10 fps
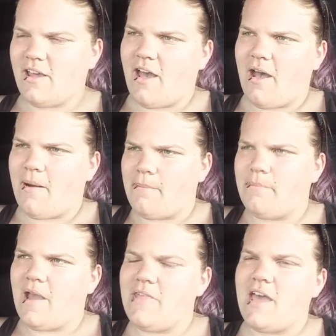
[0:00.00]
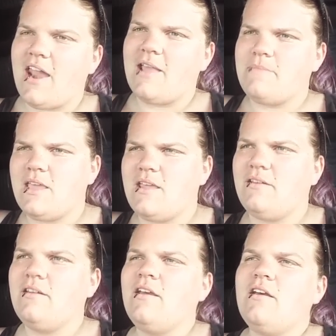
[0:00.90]
By that I
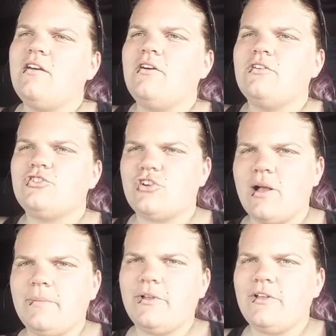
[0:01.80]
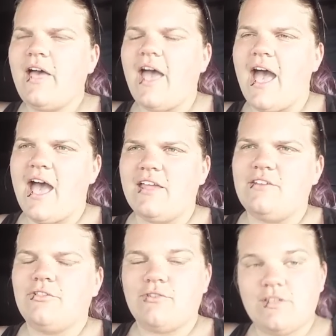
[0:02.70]
mean Trouble had
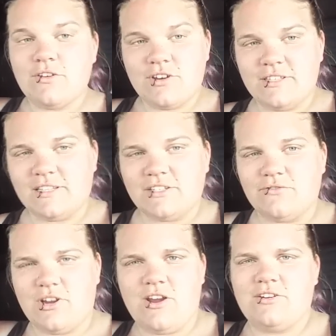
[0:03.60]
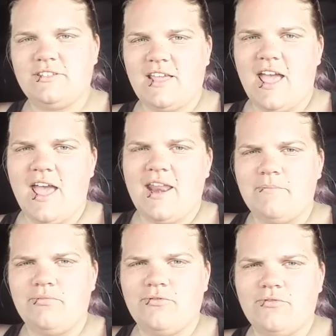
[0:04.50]
336 rears, and
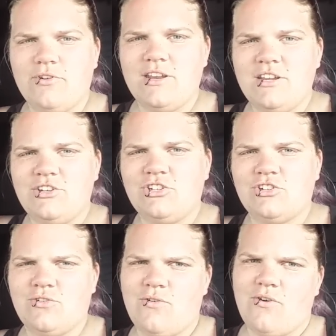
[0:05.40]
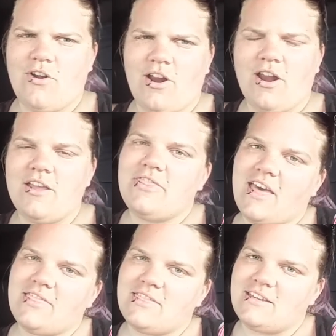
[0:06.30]
I'm pretty sure
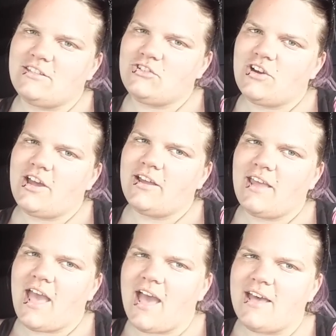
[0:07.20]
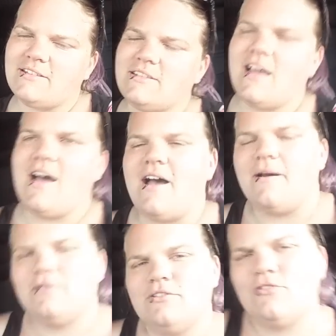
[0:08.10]
that this truck has
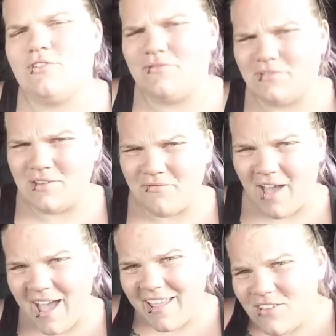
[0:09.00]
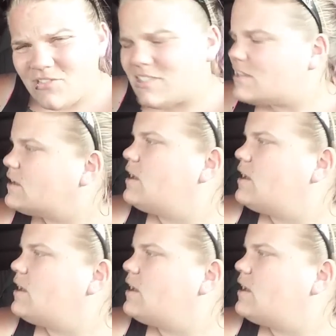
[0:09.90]
355s.